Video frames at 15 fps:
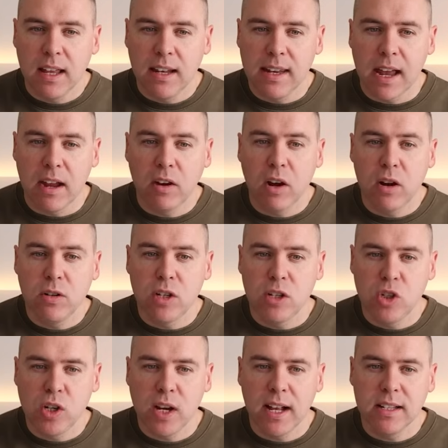Now go to
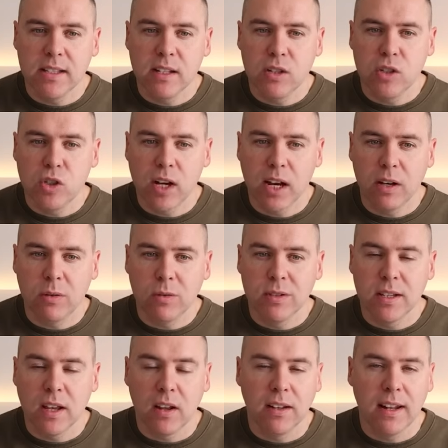Chats and
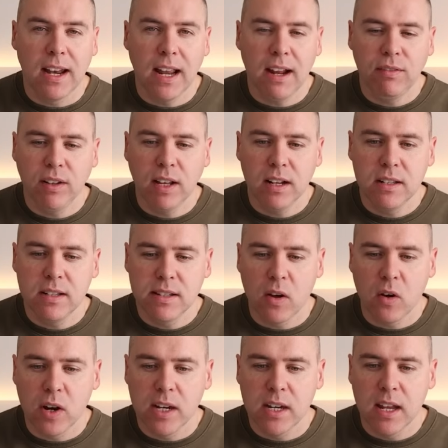Channels on the left hand
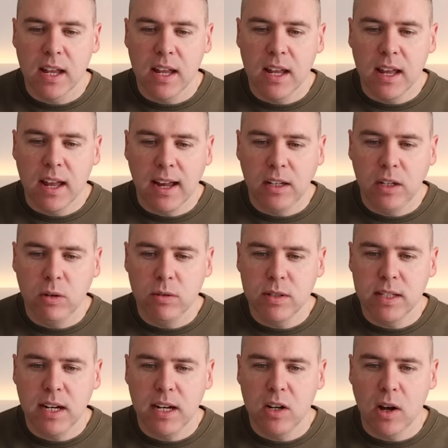side, and you'll
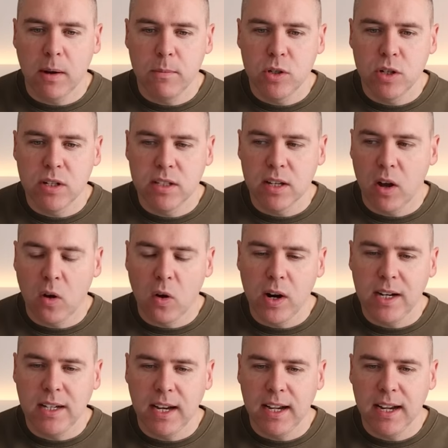see an option to
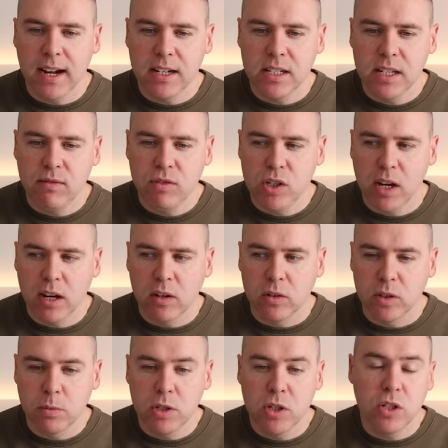hide inactive
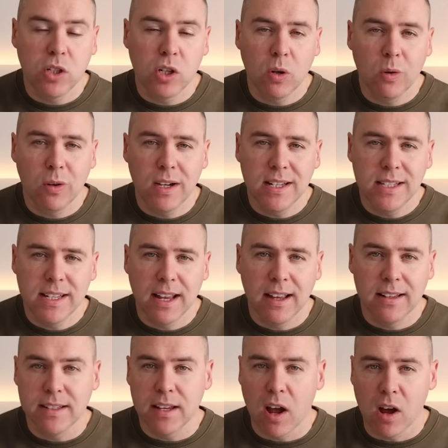channels, which is currently set
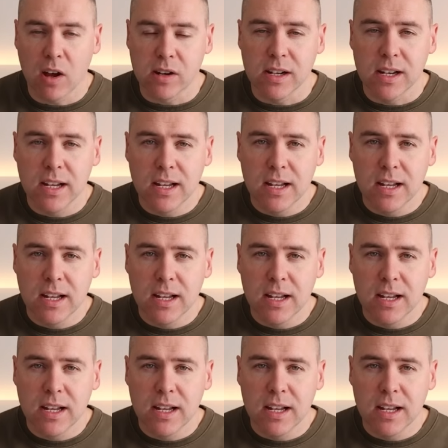as on.